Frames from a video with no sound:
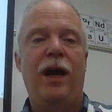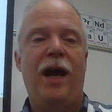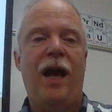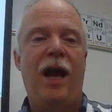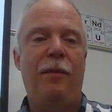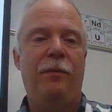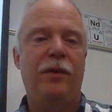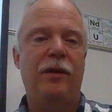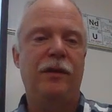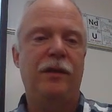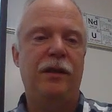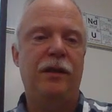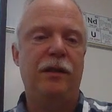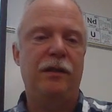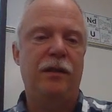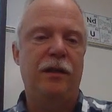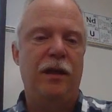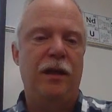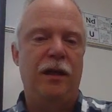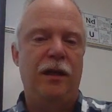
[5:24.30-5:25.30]
happens
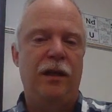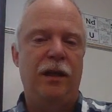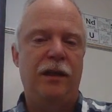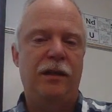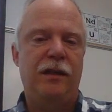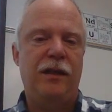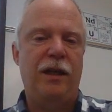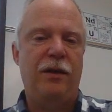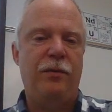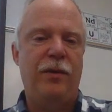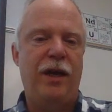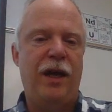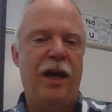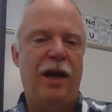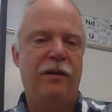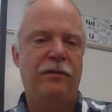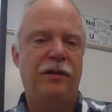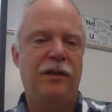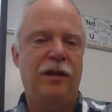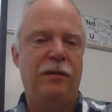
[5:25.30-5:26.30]
is, let's say we
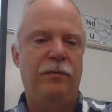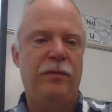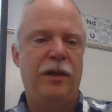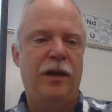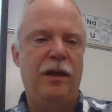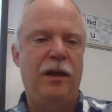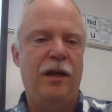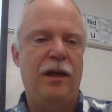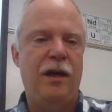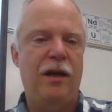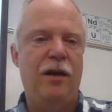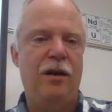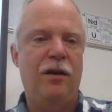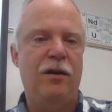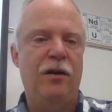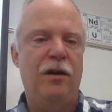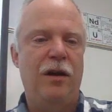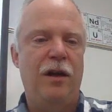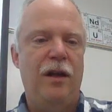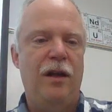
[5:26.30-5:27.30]
have something
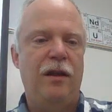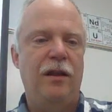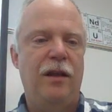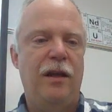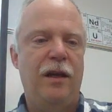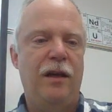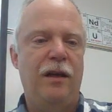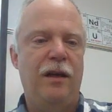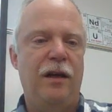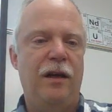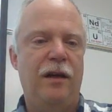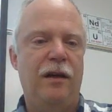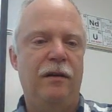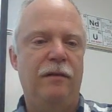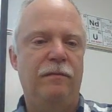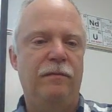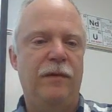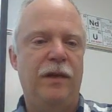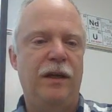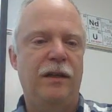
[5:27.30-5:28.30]
here that
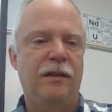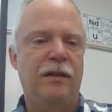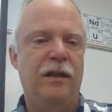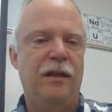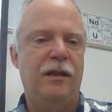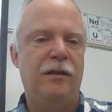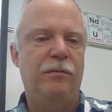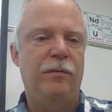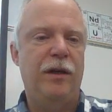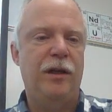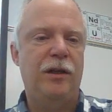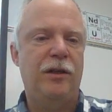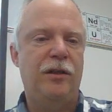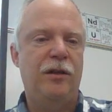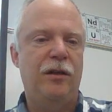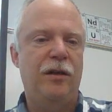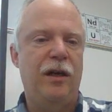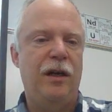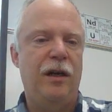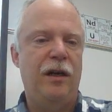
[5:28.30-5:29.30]
um, is this
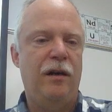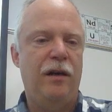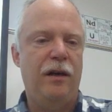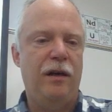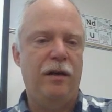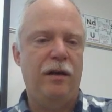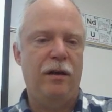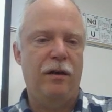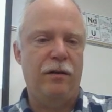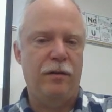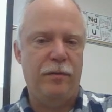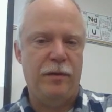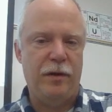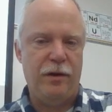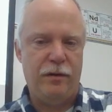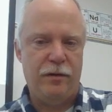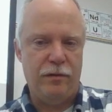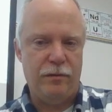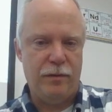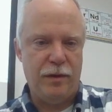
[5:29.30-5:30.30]
mixture. Here, let me
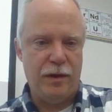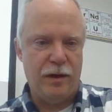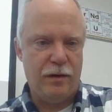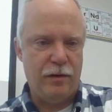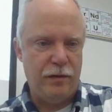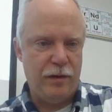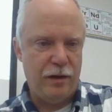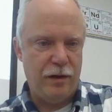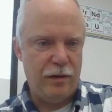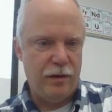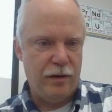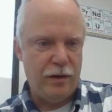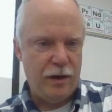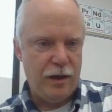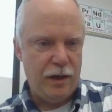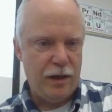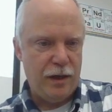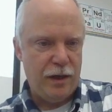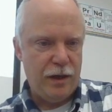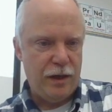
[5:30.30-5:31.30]
go back over
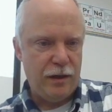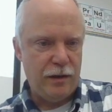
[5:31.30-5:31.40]
here.